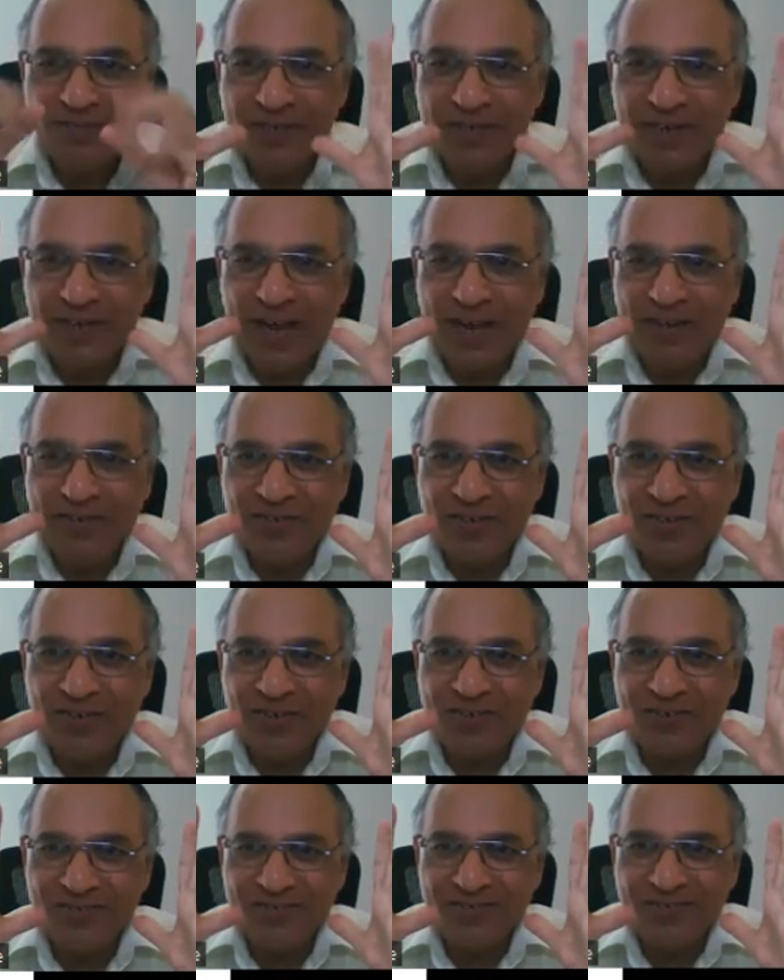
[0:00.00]

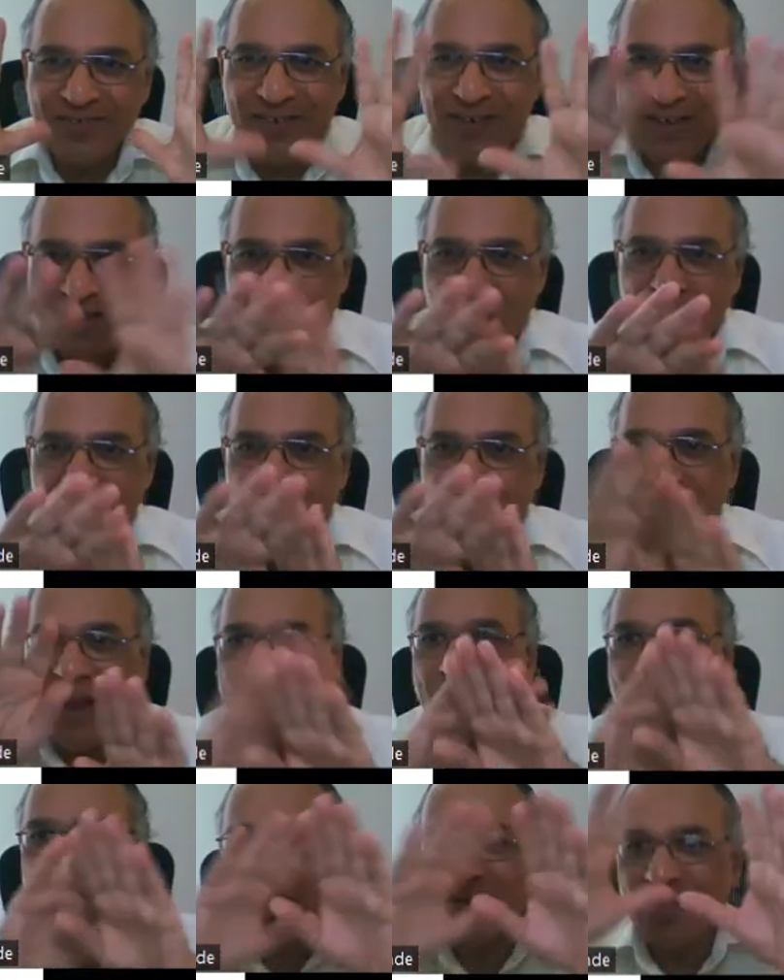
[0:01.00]
relaxation of the
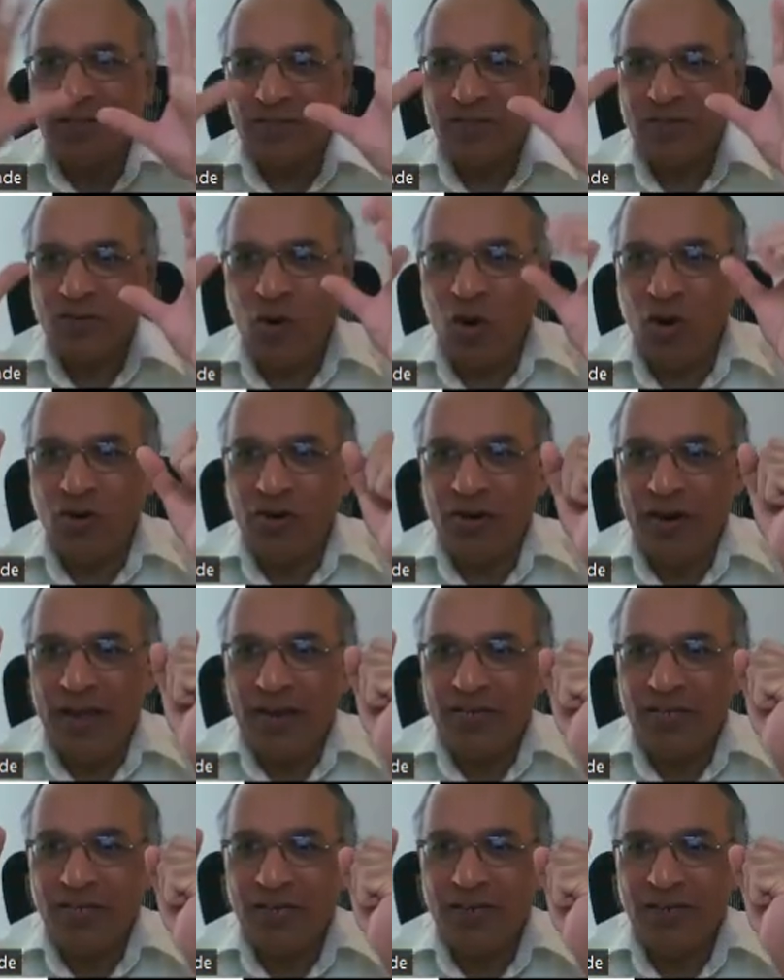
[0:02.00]
hand muscles,
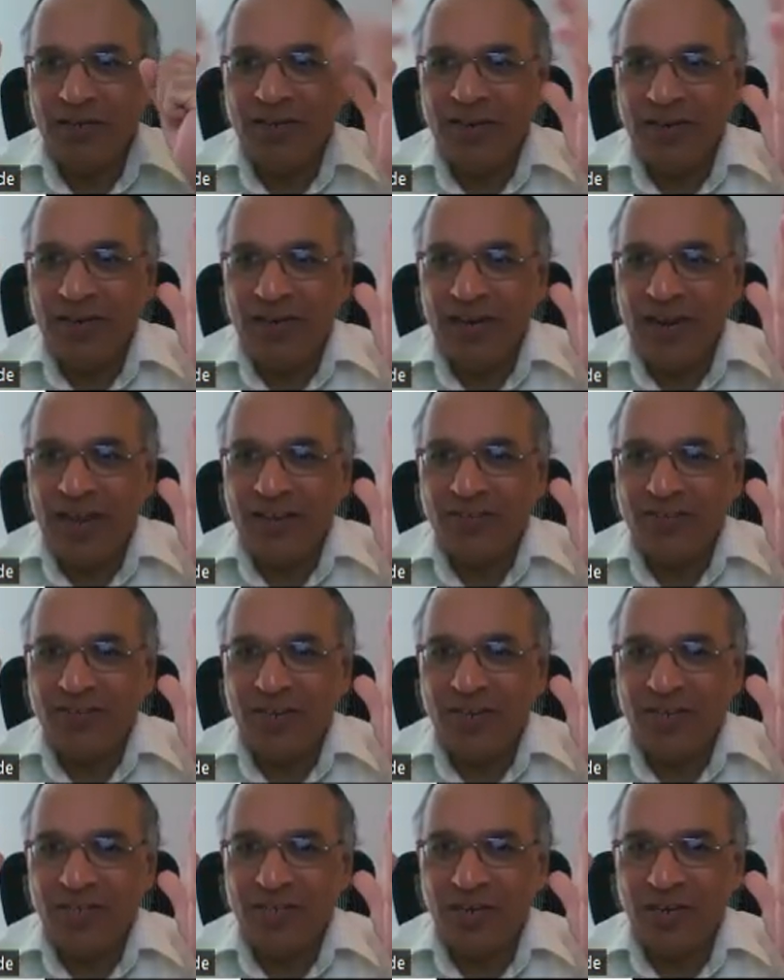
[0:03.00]
contraction,
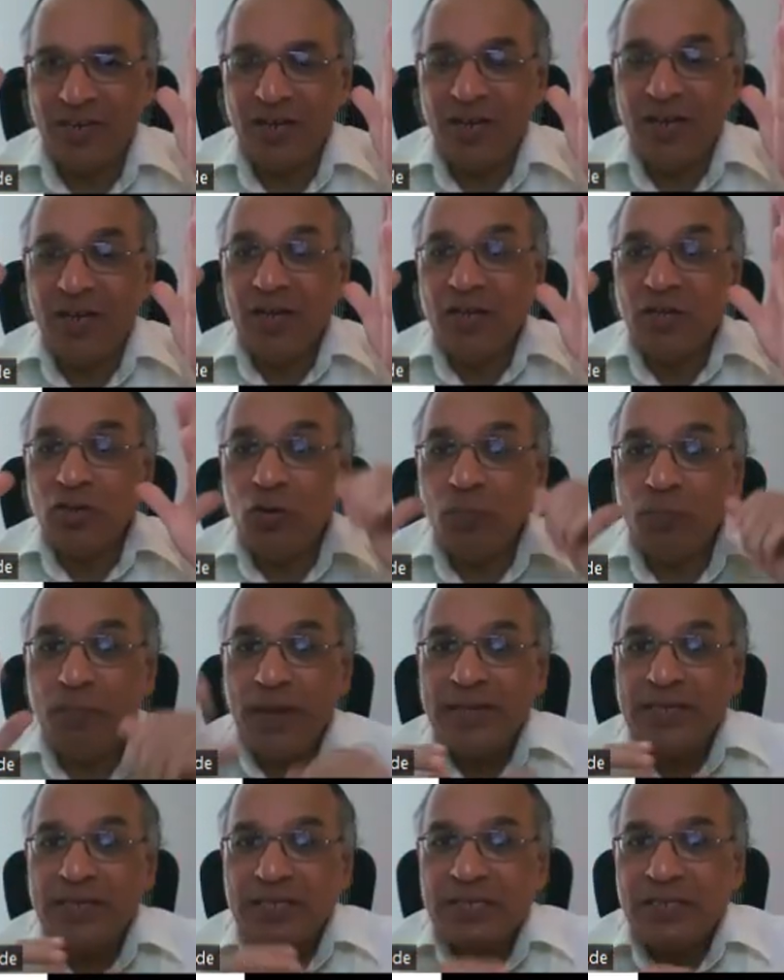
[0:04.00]
relaxation. So
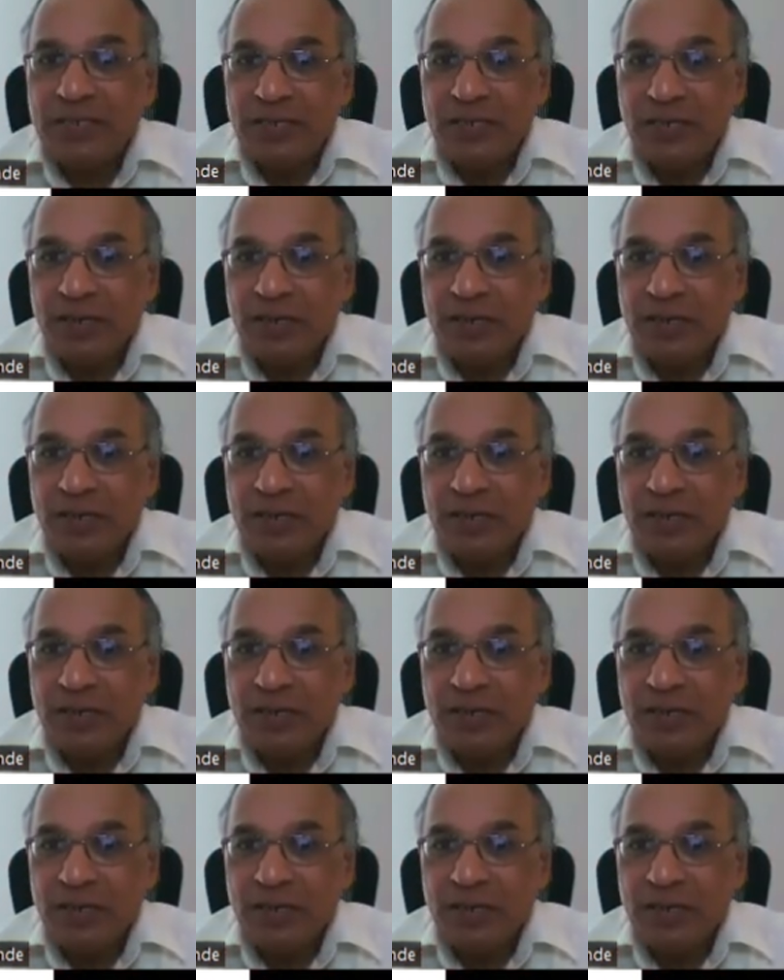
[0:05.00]
based